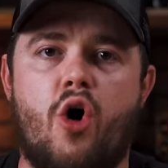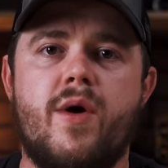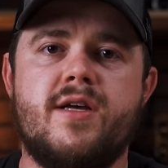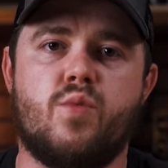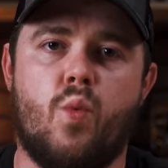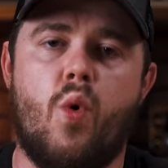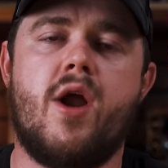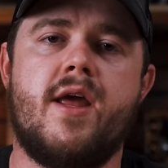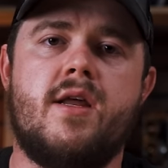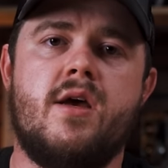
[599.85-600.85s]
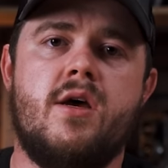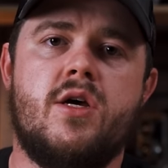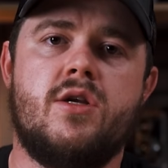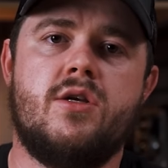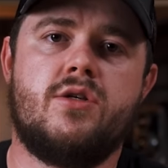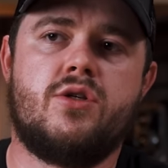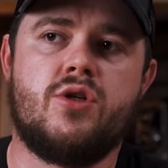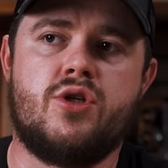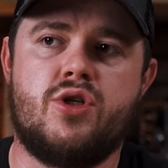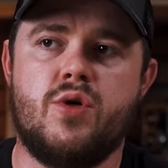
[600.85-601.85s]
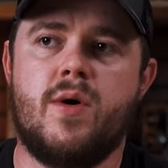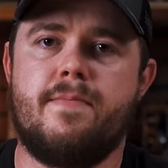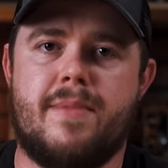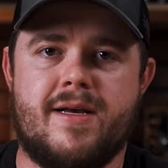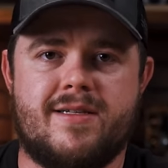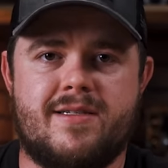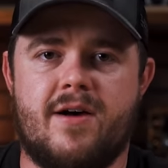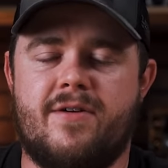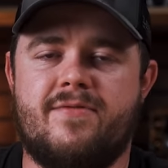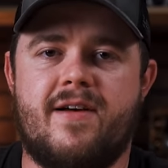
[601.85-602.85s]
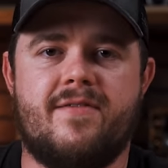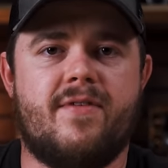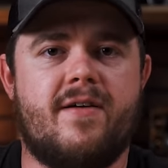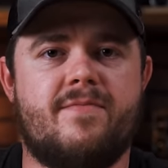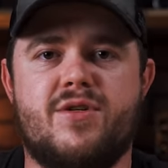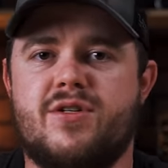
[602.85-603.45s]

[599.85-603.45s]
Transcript: always wanted to do it myself. i am